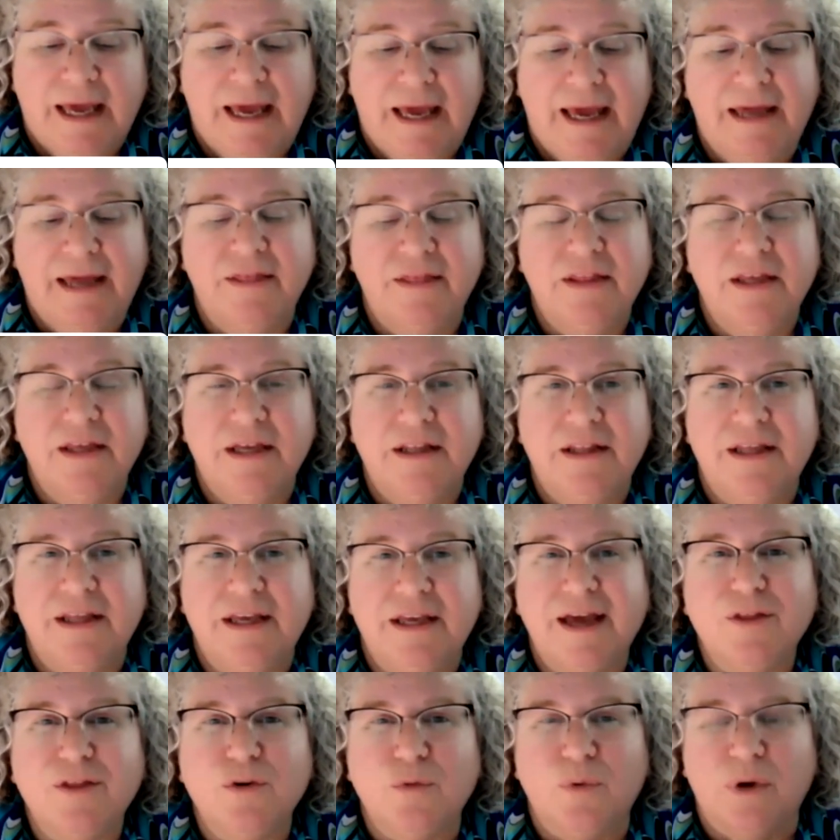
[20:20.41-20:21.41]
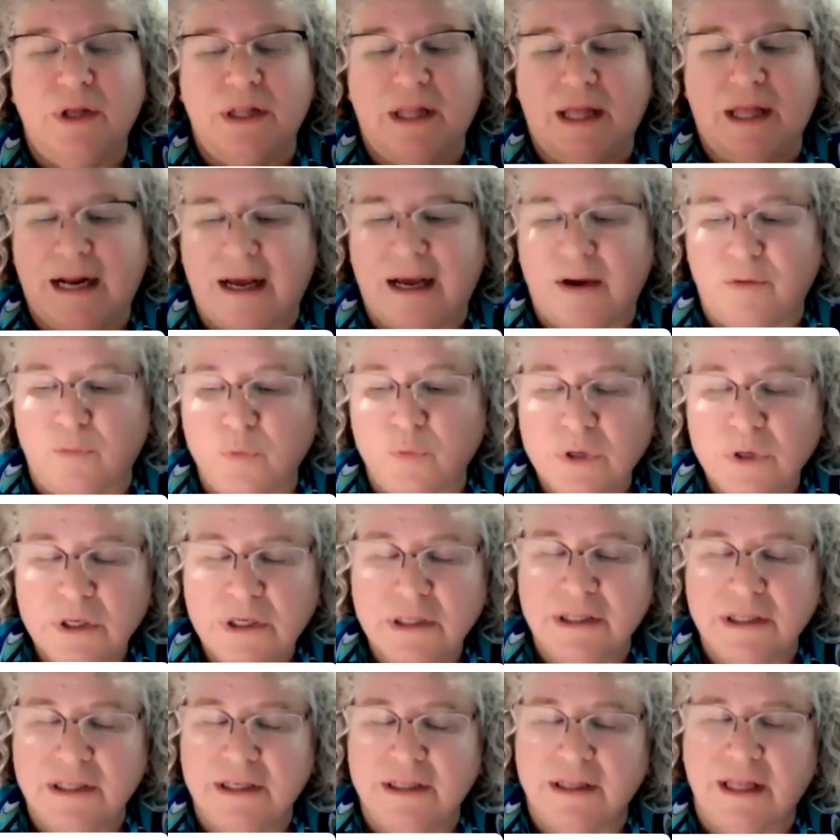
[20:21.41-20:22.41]
And then the other one that I
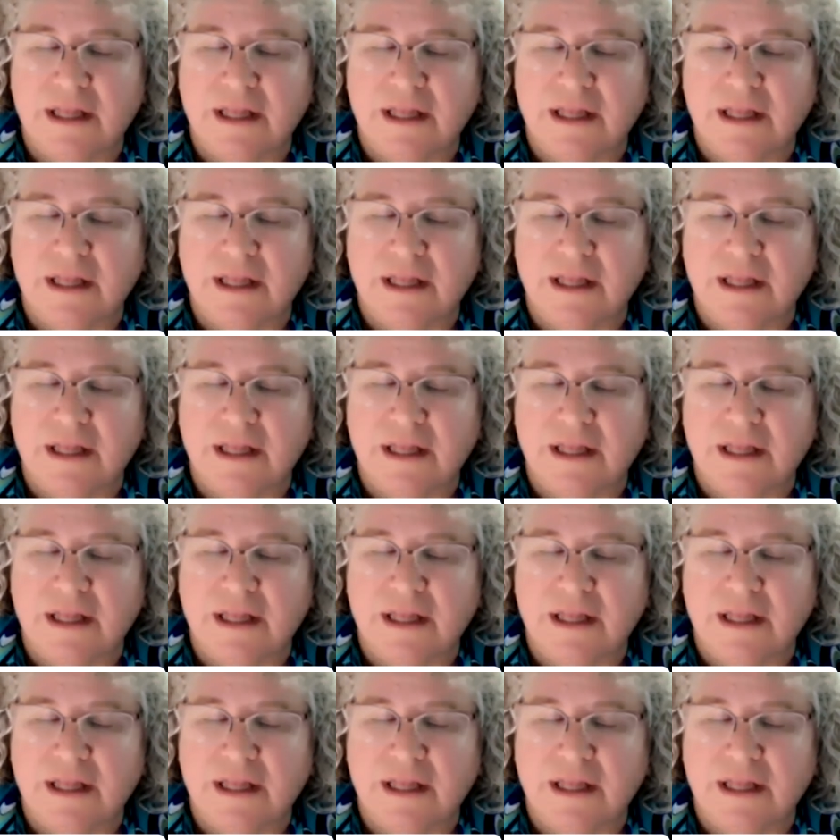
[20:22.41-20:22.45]
really